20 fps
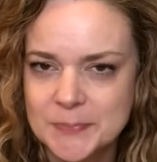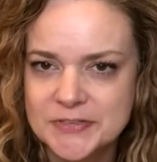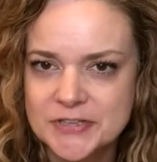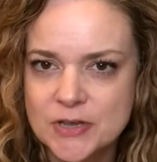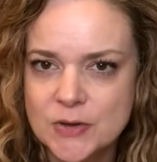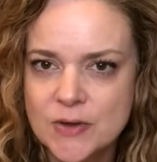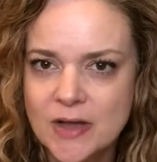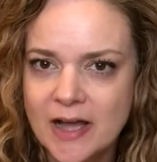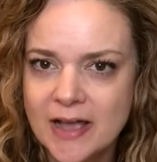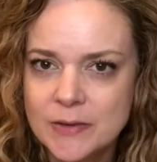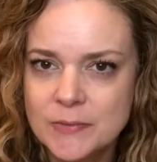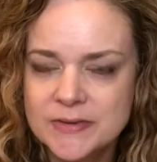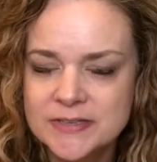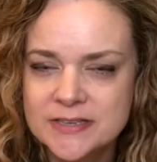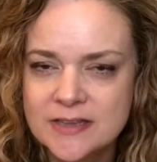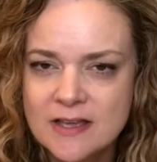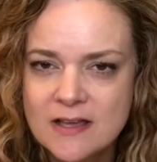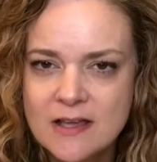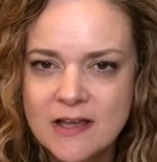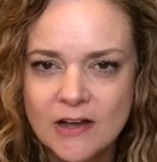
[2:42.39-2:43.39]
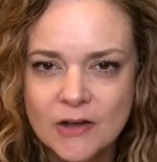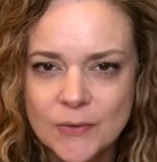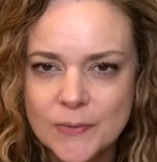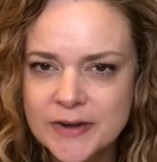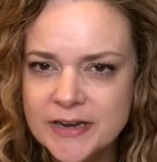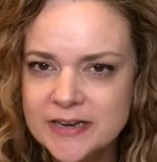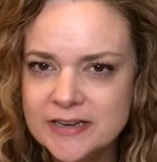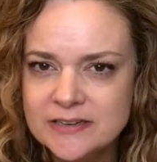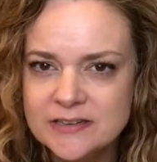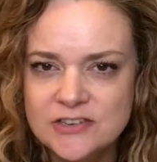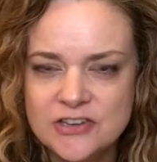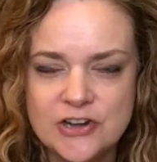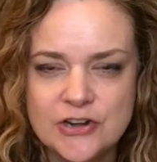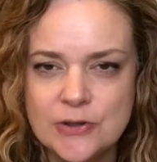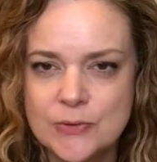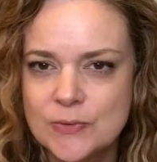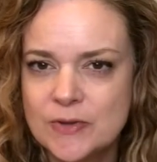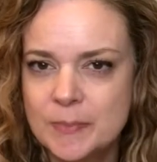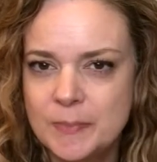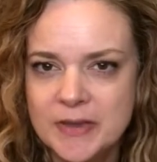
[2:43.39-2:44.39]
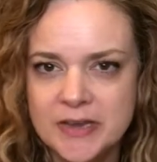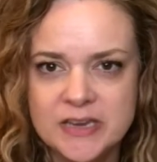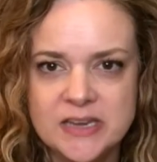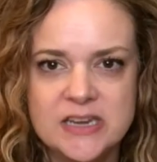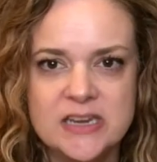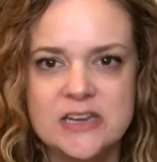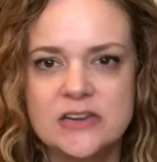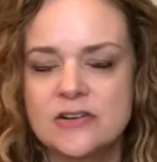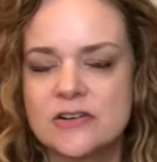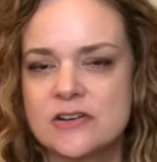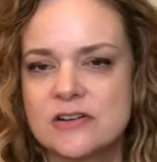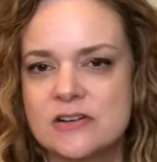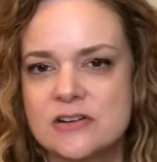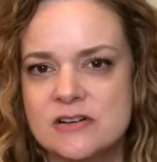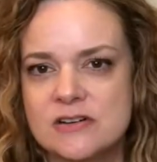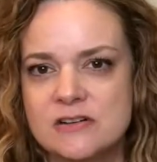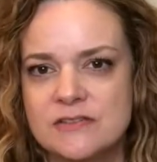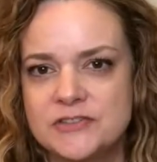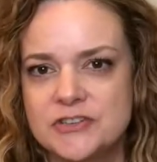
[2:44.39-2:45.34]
So I was already, a picky eater.